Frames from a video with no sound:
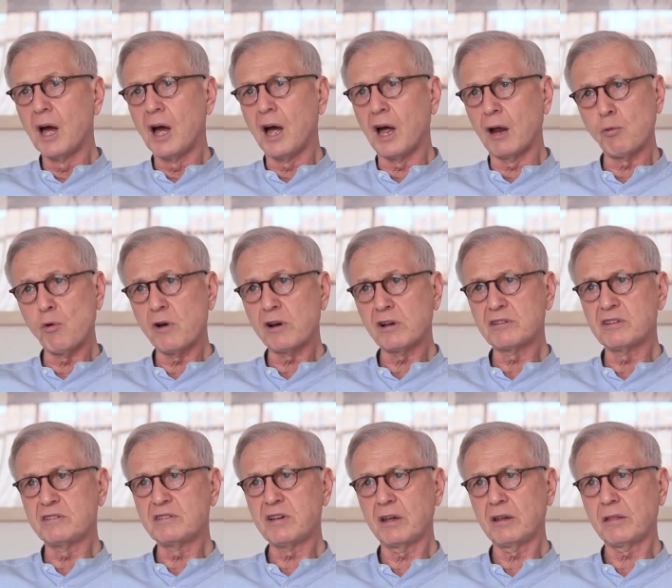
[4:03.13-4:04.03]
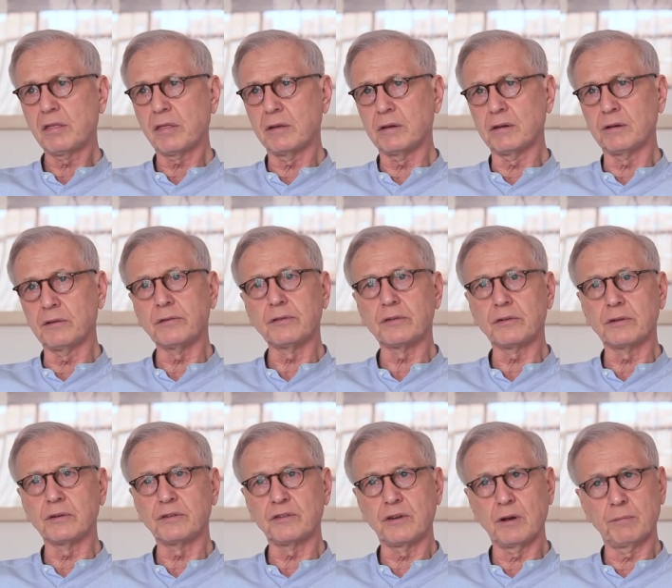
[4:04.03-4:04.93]
I wanted to take things
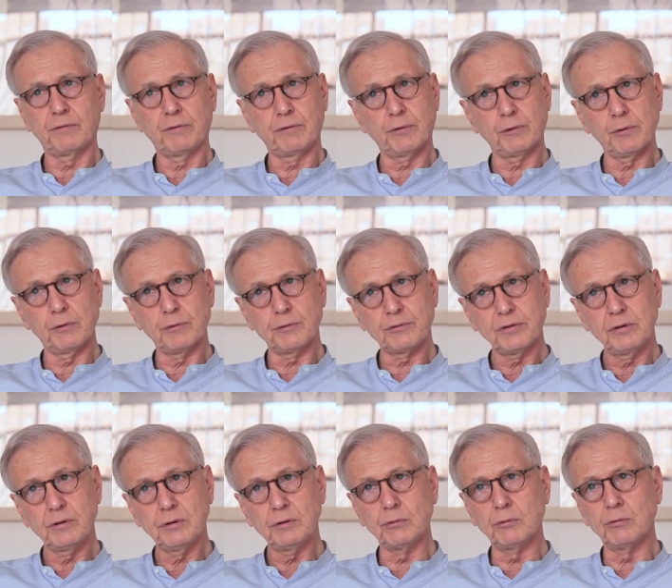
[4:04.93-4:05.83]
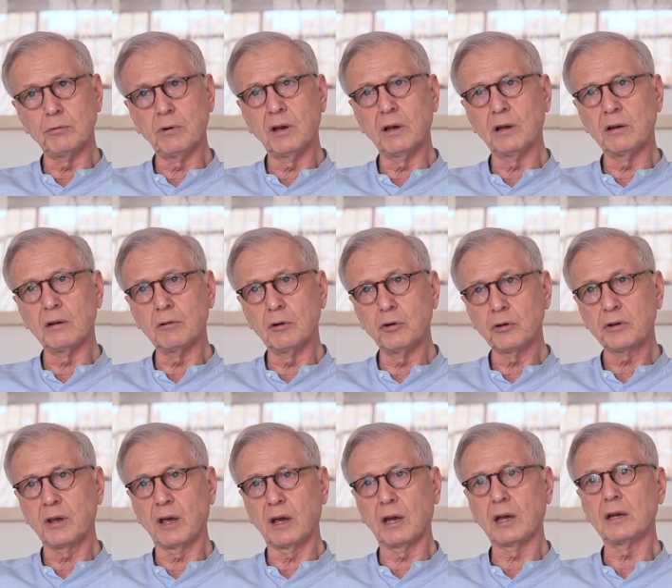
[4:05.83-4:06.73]
a step further too and
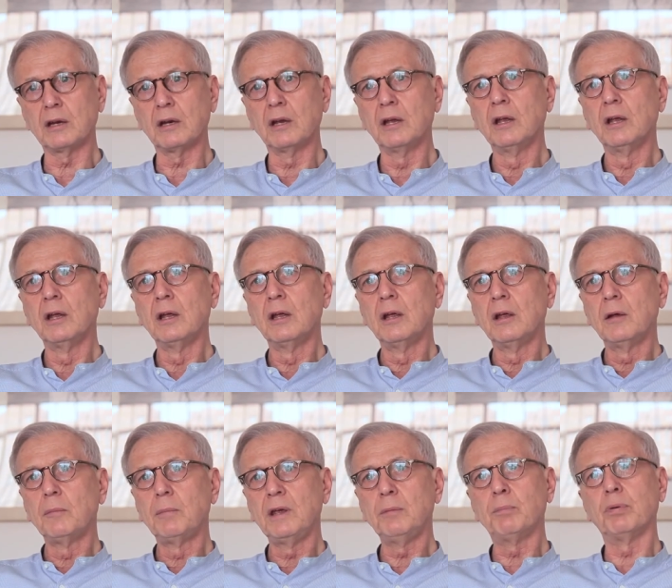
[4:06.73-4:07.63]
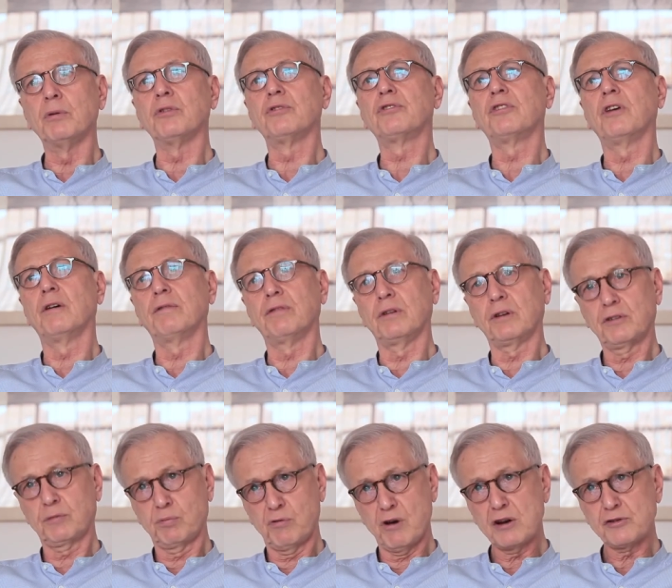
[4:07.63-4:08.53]
look at people's
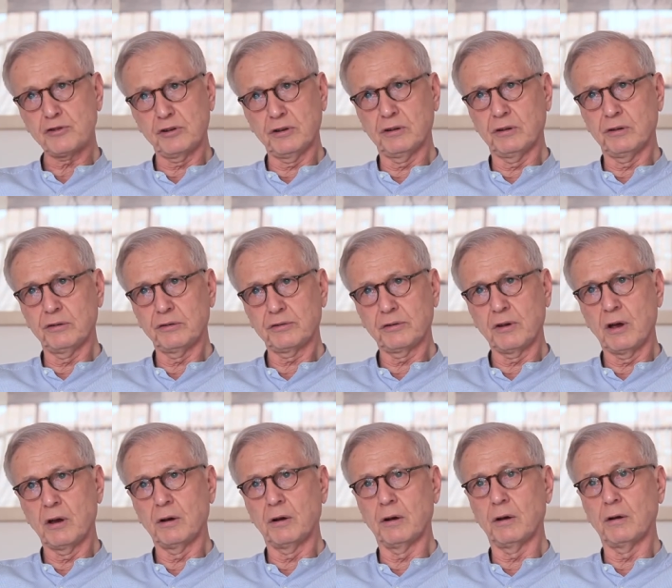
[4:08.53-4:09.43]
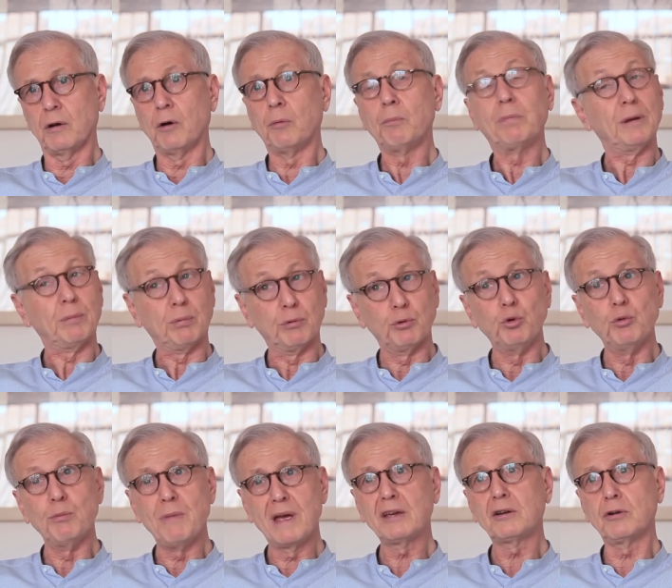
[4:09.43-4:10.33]
self-expressions, people who
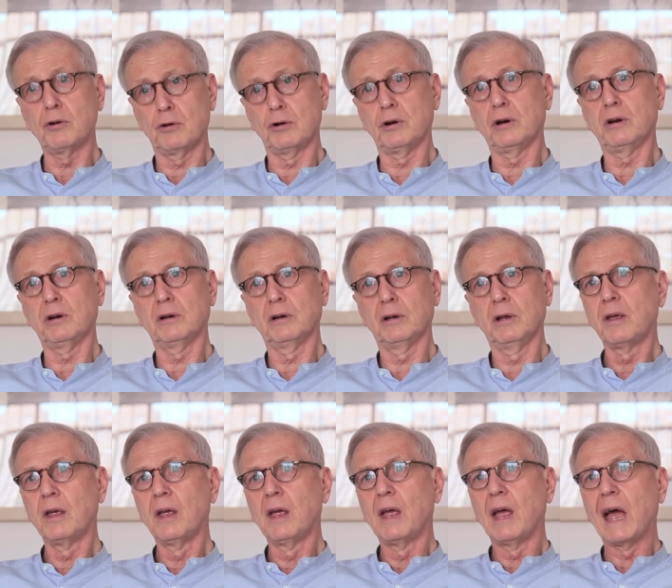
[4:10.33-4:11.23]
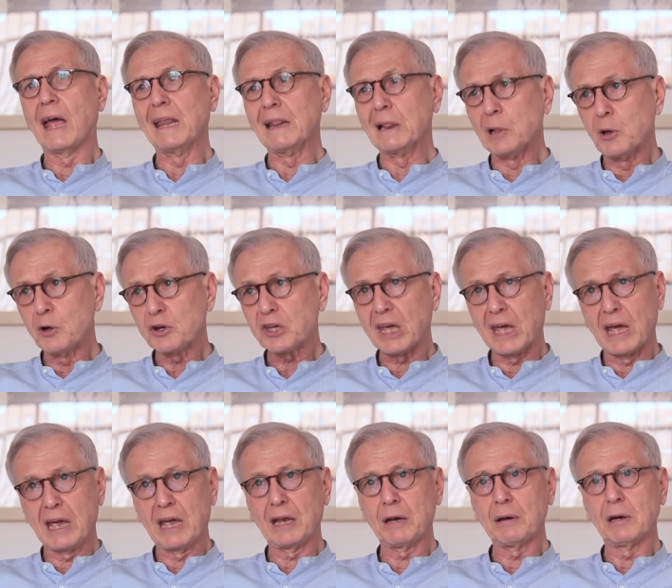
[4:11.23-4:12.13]
make art, and look
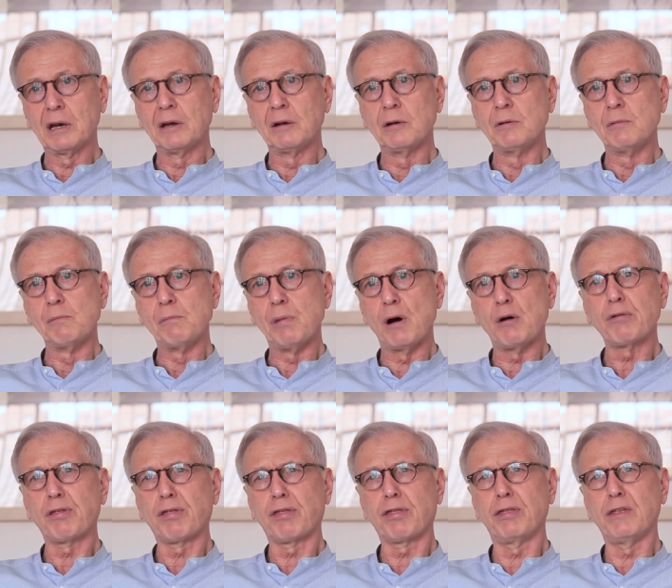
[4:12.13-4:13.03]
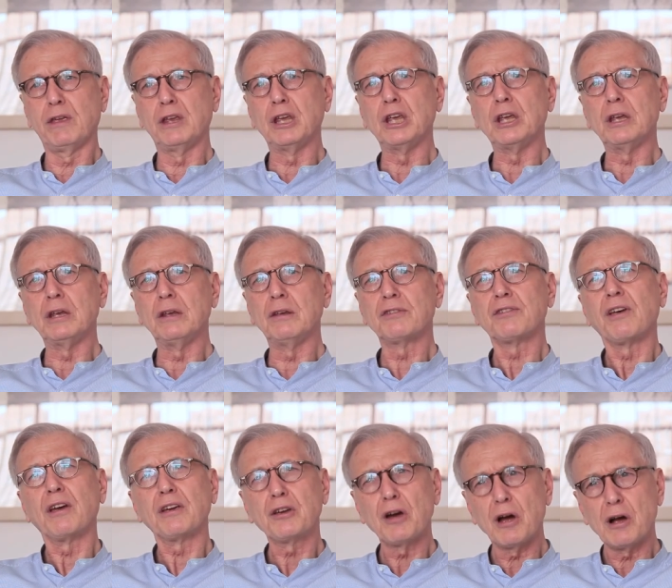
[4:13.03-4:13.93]
at both the
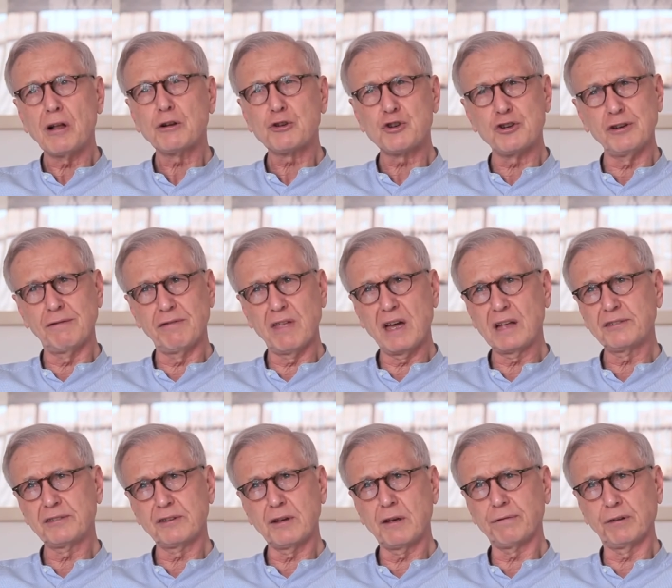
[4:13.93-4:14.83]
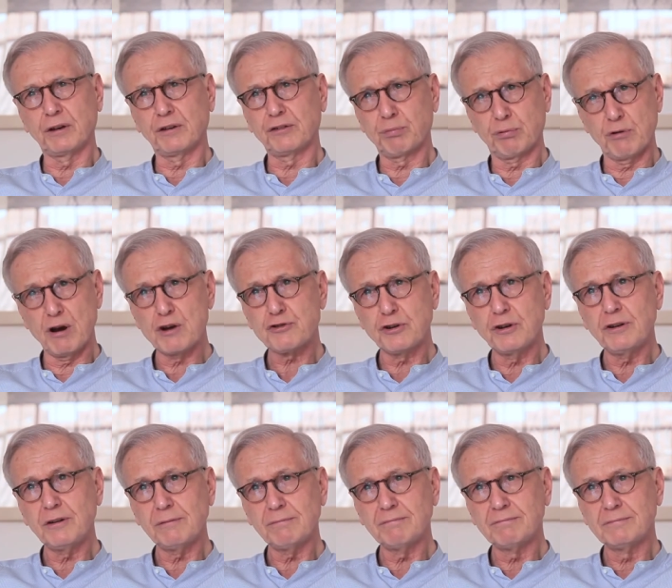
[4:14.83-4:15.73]
psychology of that
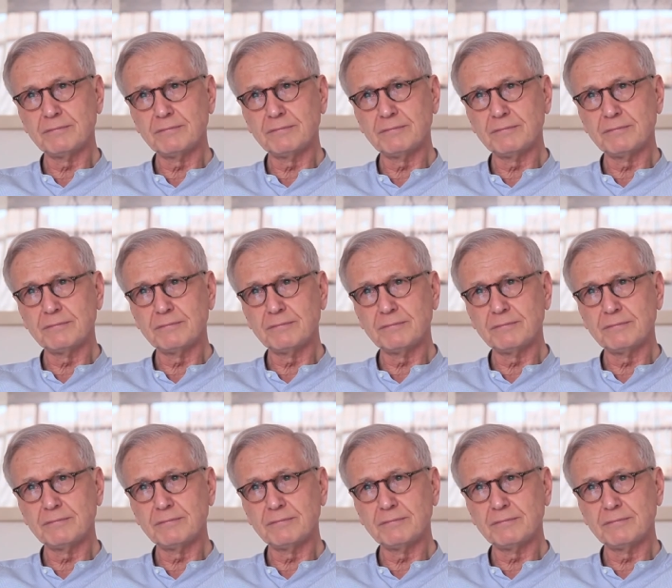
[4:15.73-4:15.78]
self-expression